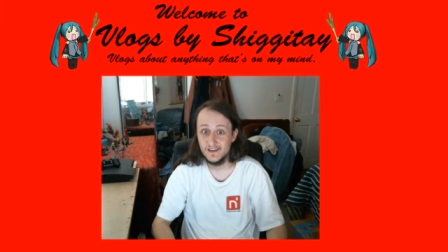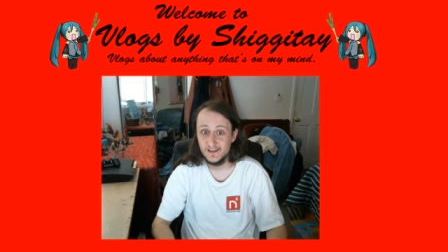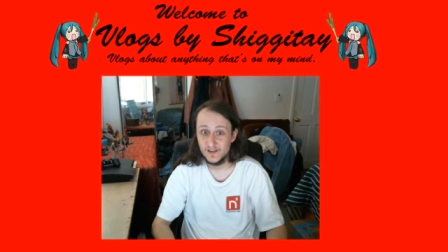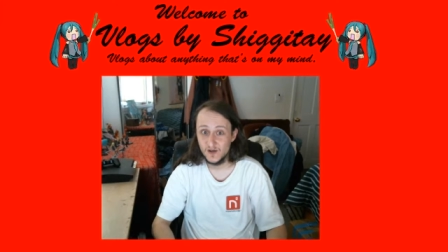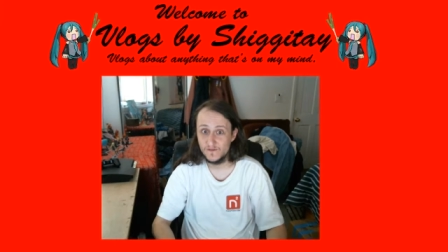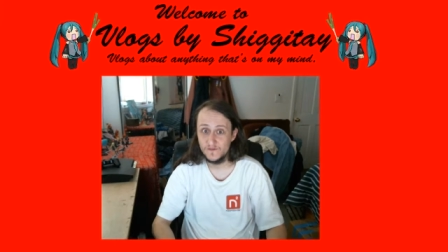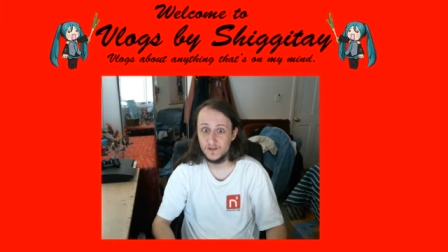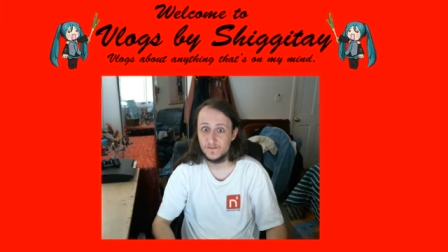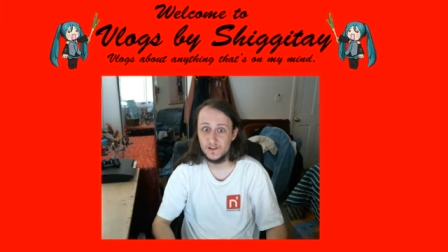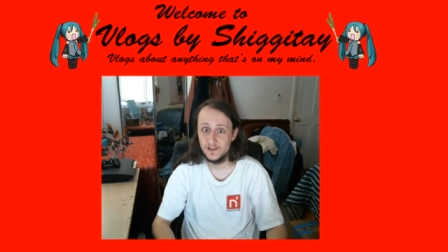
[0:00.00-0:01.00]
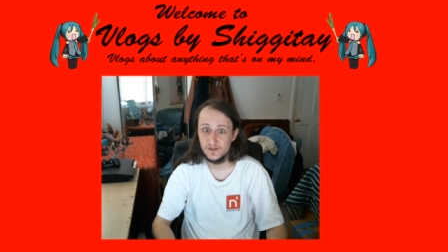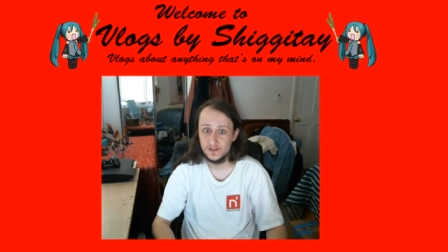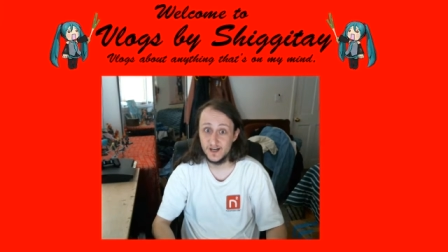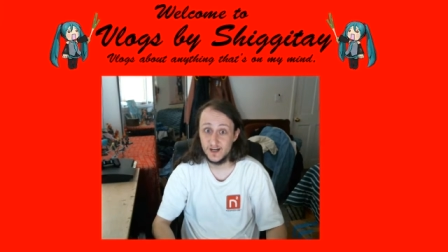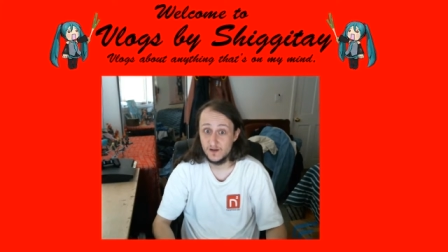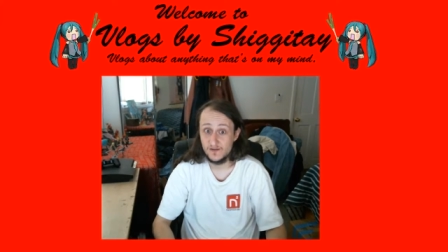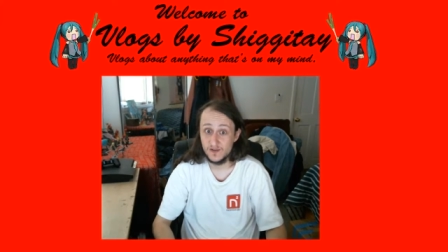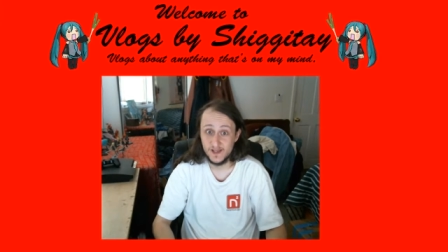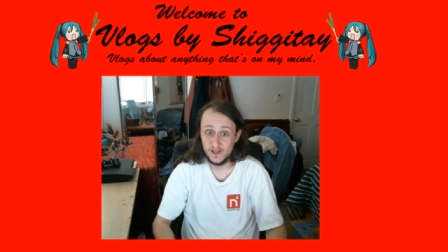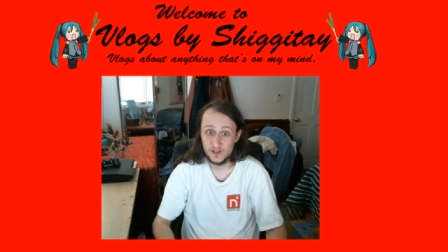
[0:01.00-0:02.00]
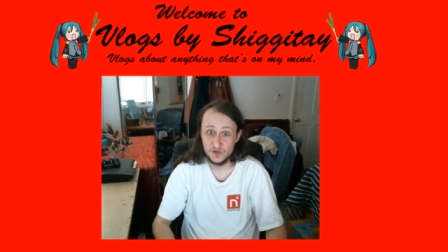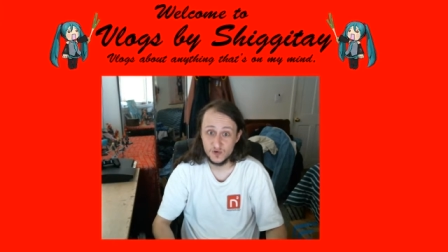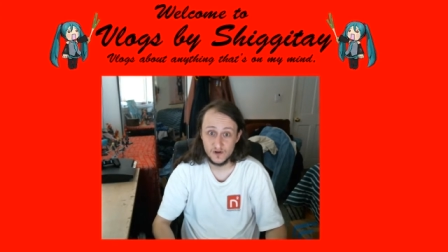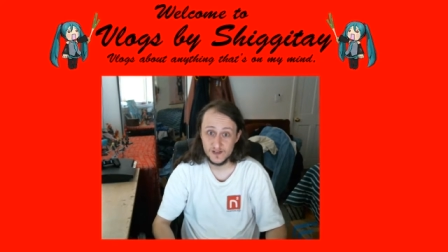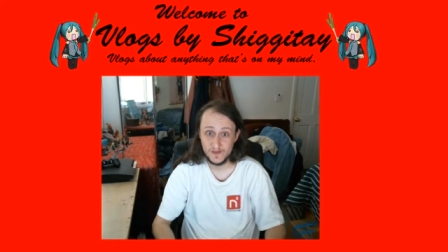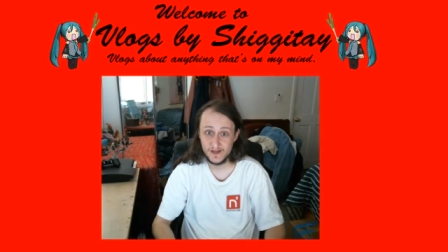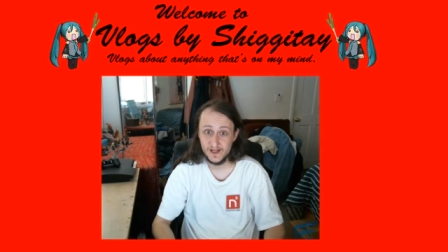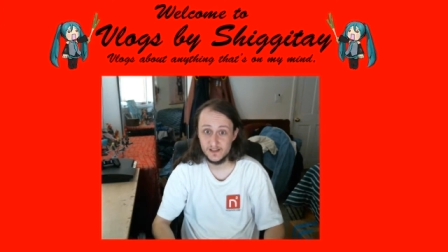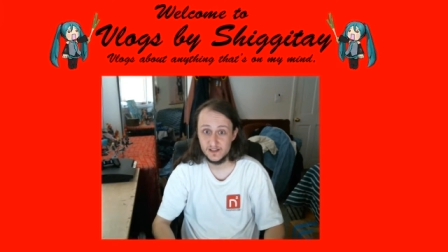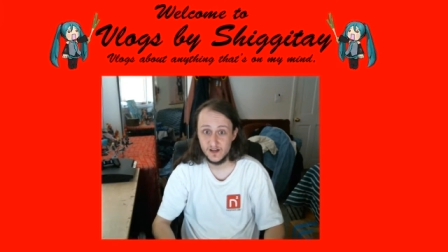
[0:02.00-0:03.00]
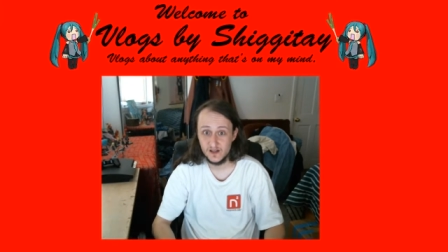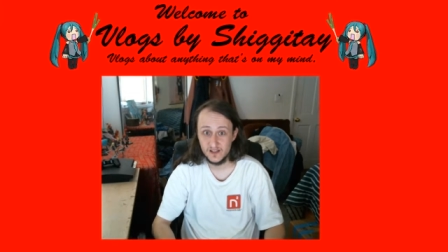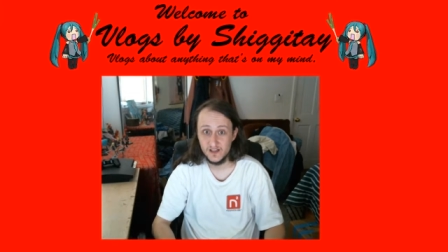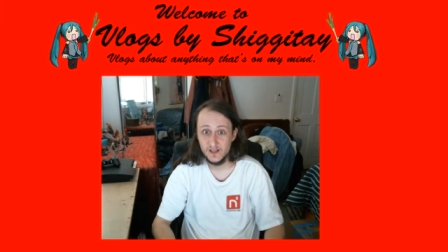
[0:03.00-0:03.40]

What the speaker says: They're fluffy little dogs. Okay, sure, not my kind of dog.